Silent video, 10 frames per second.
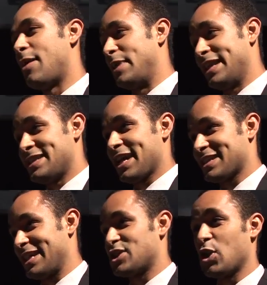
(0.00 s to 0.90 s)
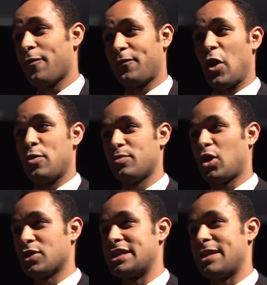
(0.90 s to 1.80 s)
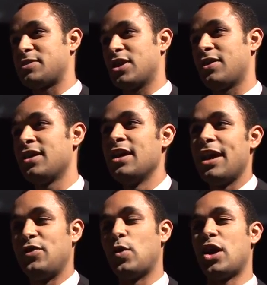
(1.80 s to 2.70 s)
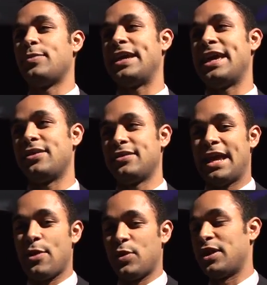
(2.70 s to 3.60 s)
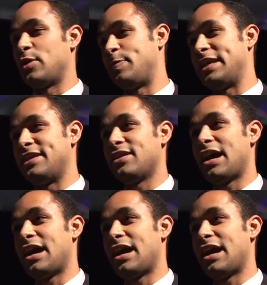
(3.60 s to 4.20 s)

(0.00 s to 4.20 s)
It is actually a soft foam concept, so if you were to be hit with it, it would be